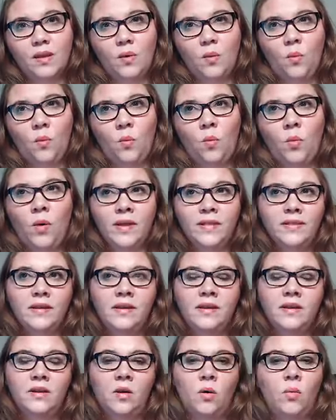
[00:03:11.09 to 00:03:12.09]
what
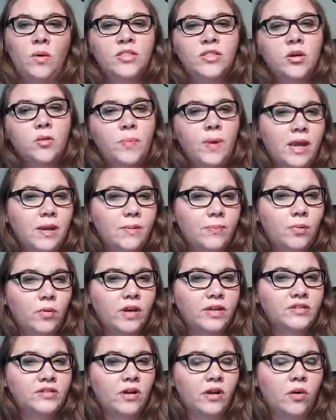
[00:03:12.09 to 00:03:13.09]
their pain
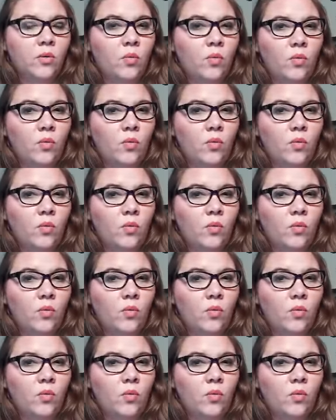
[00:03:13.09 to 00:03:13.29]
points are and